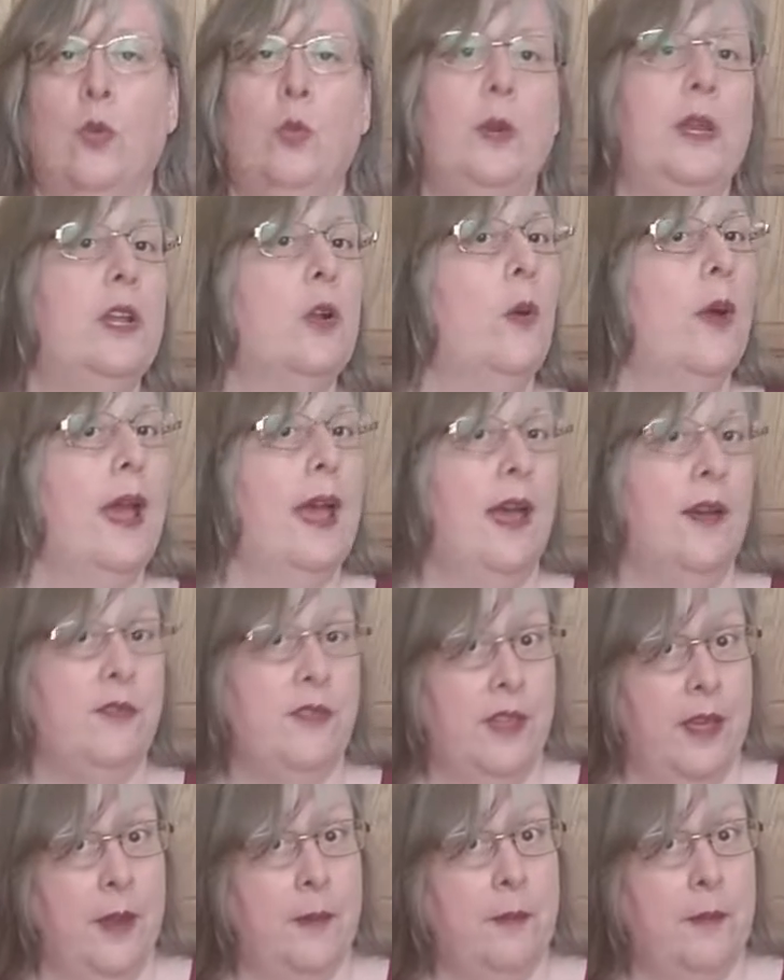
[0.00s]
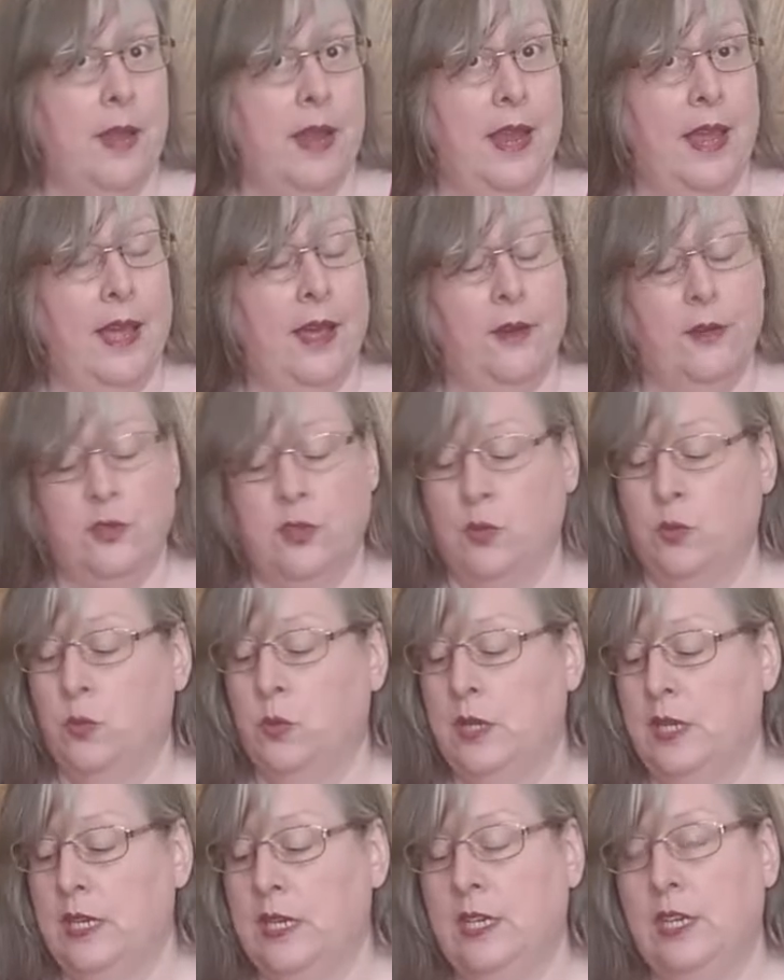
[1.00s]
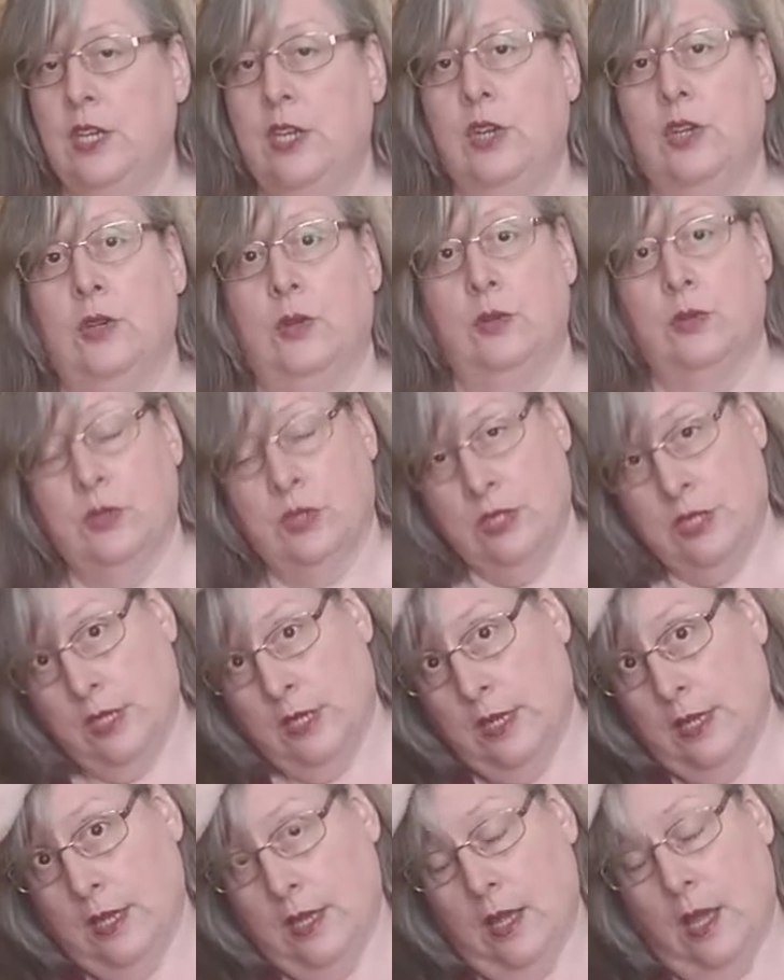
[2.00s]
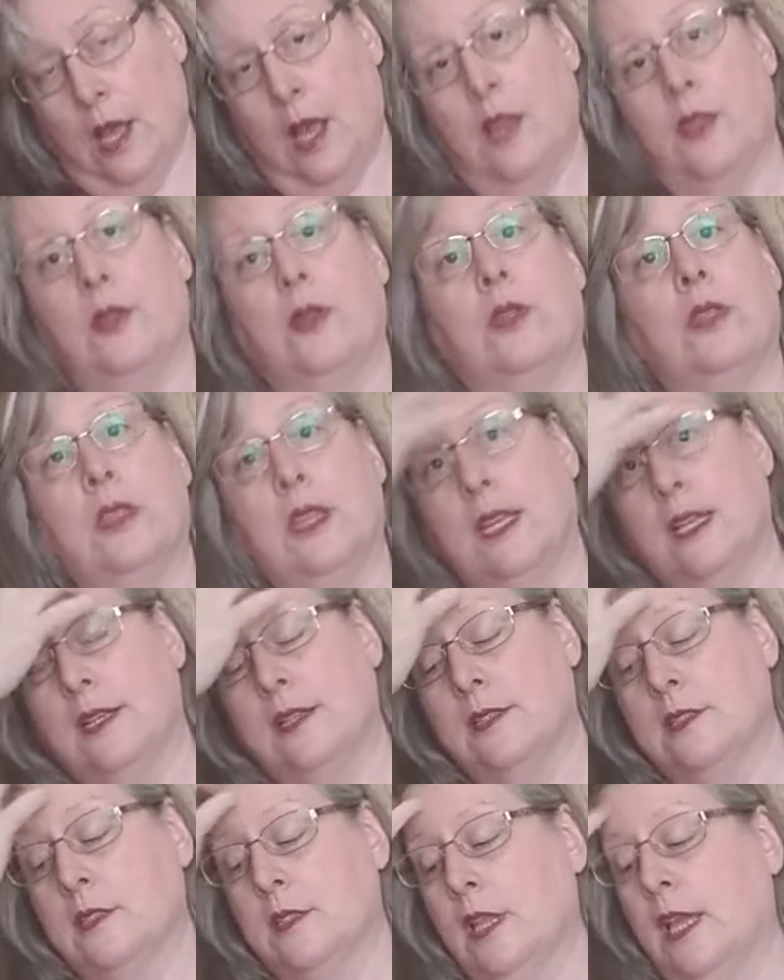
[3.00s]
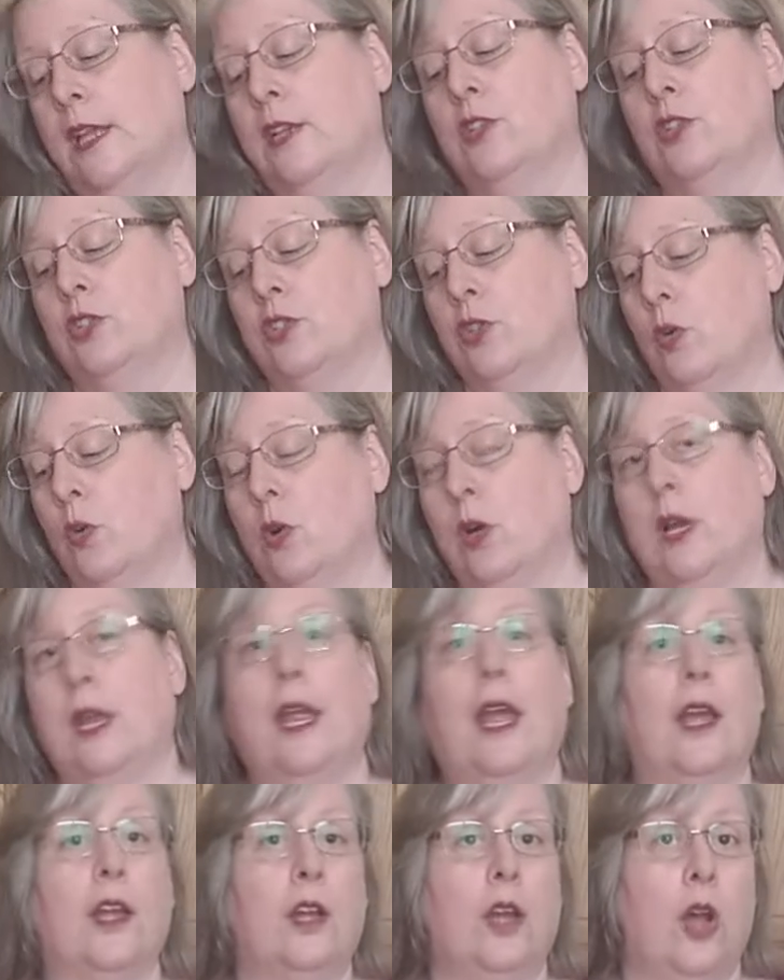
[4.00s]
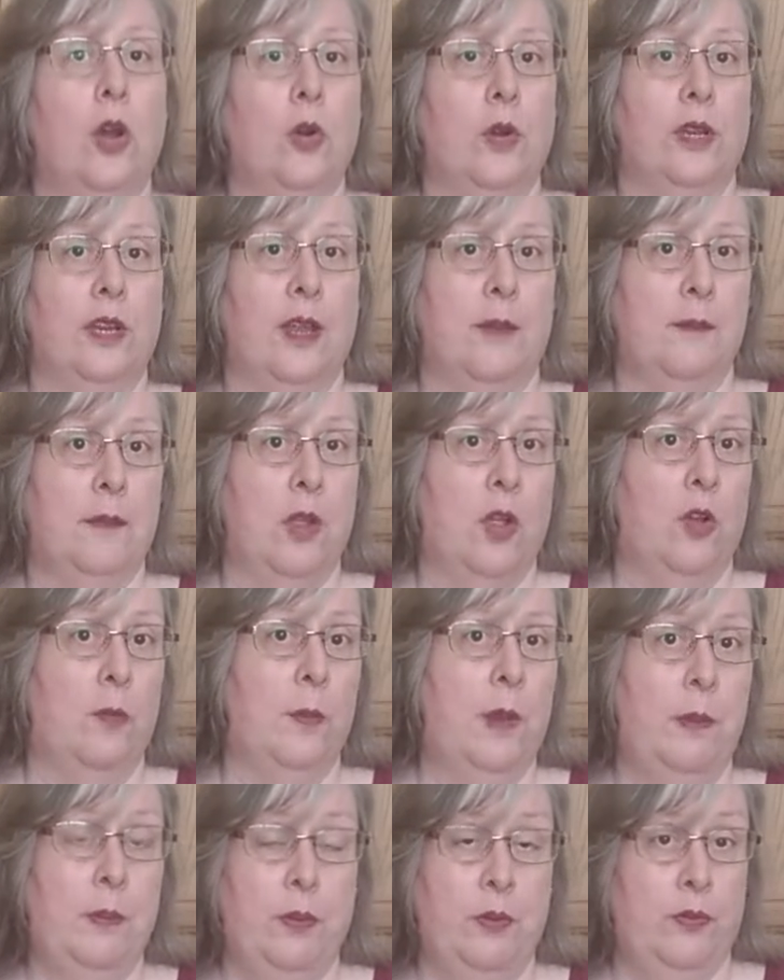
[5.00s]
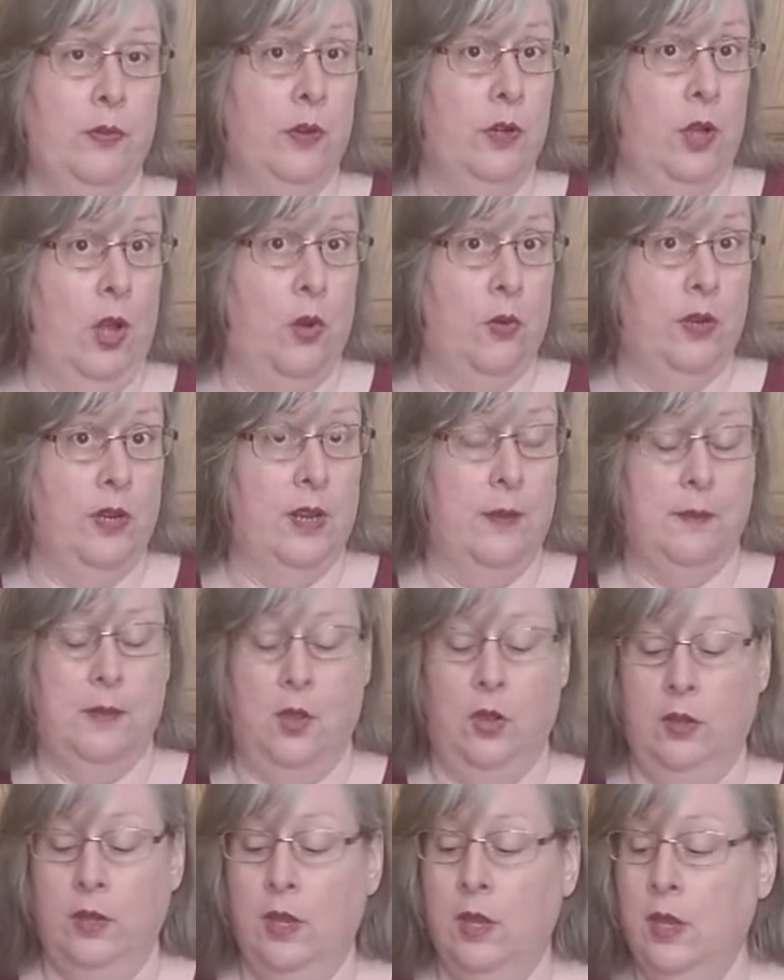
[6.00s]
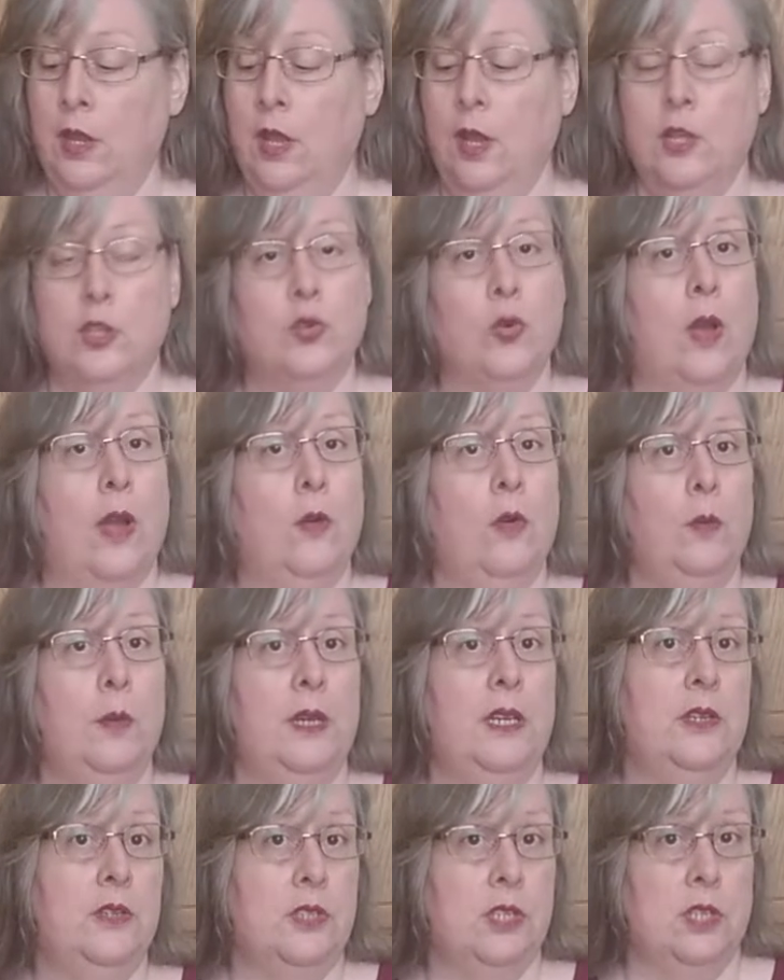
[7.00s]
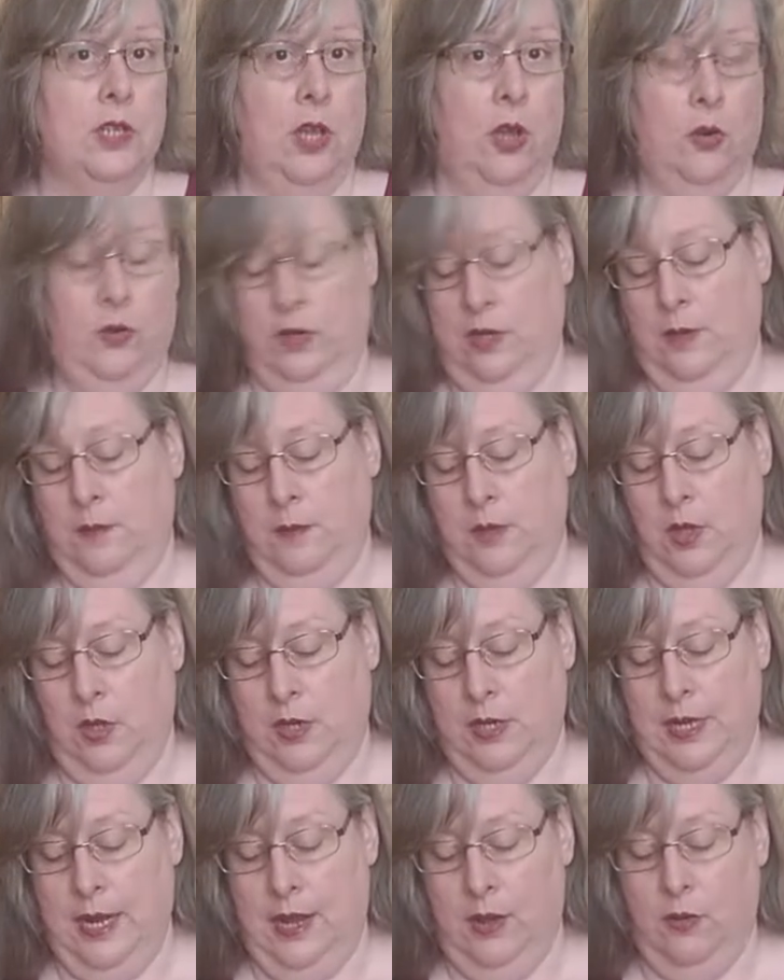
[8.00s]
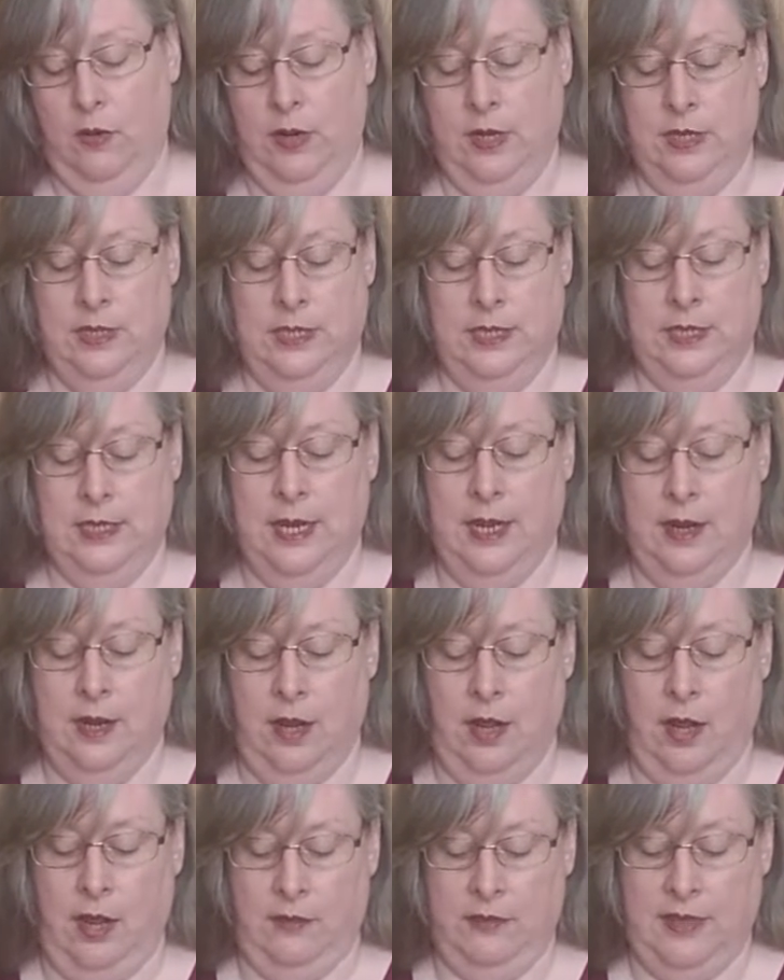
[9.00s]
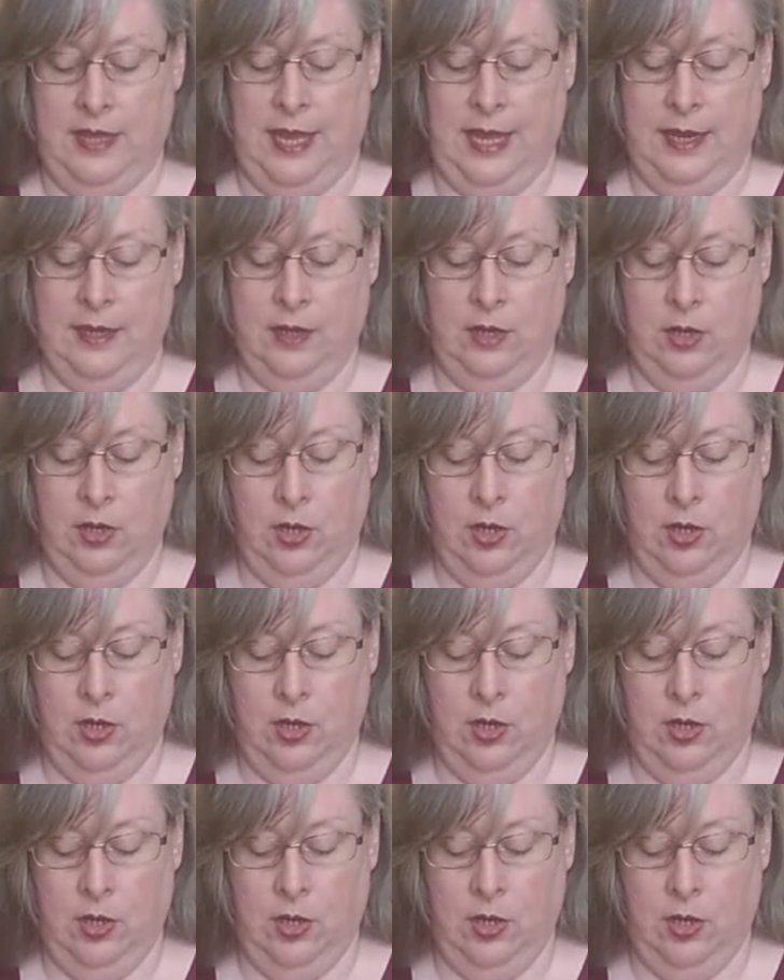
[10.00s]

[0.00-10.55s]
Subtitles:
We don't have that in my house. We use other things like soy and coconut milk. I prefer coconut milk. So I will be using coconut milk now instead of that.